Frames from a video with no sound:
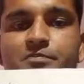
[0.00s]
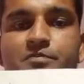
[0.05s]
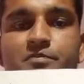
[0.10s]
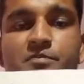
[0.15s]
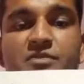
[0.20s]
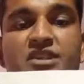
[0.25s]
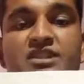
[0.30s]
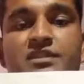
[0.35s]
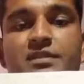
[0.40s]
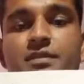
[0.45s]

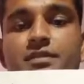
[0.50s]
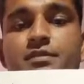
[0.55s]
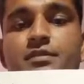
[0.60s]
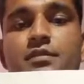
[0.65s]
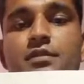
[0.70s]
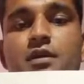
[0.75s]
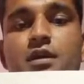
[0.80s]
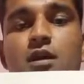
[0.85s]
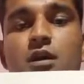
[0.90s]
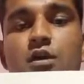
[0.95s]
which is
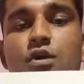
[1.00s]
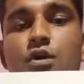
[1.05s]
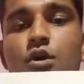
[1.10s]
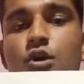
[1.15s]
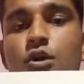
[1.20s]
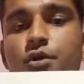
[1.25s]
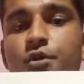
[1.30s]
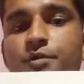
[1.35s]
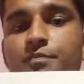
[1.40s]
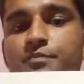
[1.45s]
a
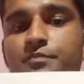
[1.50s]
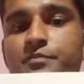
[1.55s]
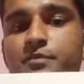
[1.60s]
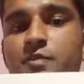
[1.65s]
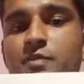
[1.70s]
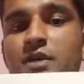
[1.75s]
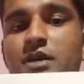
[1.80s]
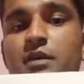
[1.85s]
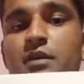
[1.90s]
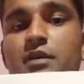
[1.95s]
chord.
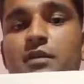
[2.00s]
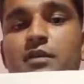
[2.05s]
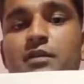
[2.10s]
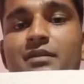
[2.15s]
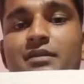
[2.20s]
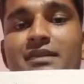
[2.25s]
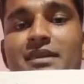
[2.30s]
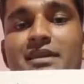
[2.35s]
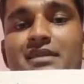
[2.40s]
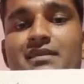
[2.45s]

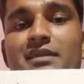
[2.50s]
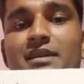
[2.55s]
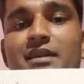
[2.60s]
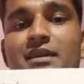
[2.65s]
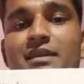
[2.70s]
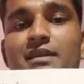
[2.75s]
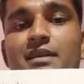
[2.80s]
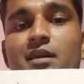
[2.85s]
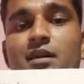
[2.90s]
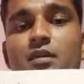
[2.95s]
This
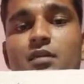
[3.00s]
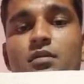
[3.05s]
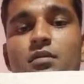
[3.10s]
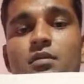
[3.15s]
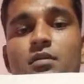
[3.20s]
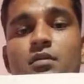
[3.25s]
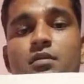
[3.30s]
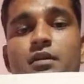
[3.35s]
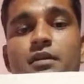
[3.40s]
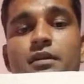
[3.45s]
area
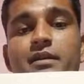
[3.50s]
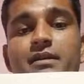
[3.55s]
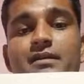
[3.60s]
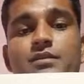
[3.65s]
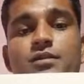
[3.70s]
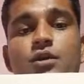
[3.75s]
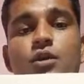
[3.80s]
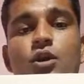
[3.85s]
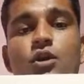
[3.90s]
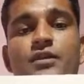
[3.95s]
is
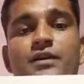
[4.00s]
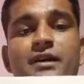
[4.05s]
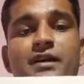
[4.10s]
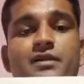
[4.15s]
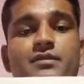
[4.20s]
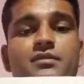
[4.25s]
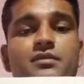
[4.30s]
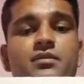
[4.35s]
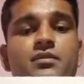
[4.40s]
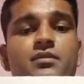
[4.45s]
called
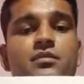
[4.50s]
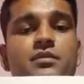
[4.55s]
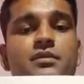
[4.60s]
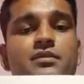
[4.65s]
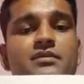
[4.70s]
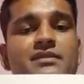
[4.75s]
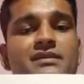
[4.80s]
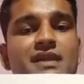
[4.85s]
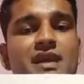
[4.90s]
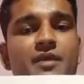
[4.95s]
as
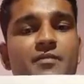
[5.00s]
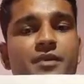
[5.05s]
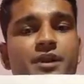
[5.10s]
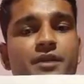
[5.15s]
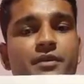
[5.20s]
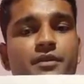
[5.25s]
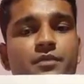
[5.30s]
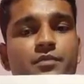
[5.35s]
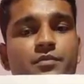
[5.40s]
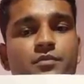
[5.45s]

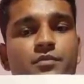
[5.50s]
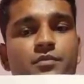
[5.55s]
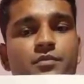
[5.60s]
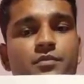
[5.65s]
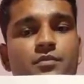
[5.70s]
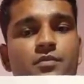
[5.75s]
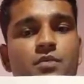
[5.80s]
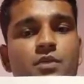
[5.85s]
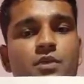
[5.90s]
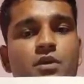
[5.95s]
segment.
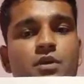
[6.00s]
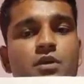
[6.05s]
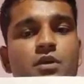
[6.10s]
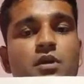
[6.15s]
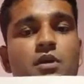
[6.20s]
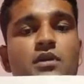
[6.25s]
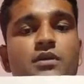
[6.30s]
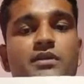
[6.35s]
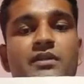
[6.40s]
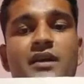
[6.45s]

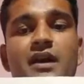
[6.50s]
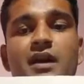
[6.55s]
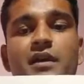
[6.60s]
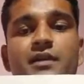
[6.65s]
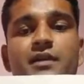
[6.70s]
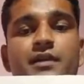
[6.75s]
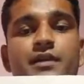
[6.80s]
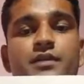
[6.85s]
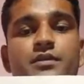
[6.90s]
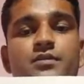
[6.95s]
There
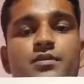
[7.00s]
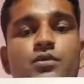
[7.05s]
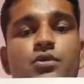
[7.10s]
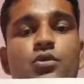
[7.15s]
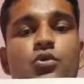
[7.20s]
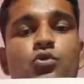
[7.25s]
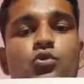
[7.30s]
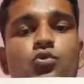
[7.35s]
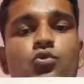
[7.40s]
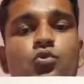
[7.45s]
is
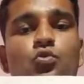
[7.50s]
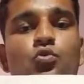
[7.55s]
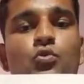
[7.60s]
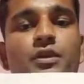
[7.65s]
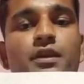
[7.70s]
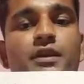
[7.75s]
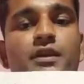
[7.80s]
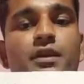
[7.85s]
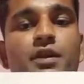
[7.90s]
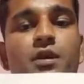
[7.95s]
two
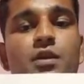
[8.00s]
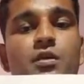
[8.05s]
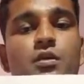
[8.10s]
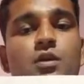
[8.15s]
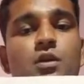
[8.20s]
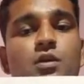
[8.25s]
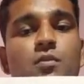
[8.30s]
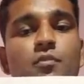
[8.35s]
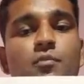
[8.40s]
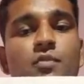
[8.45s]
area,
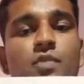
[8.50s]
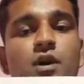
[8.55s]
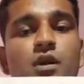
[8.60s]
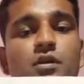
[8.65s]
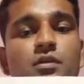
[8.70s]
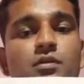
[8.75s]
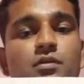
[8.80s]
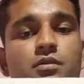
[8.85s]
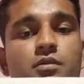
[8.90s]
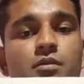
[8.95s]

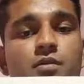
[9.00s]
one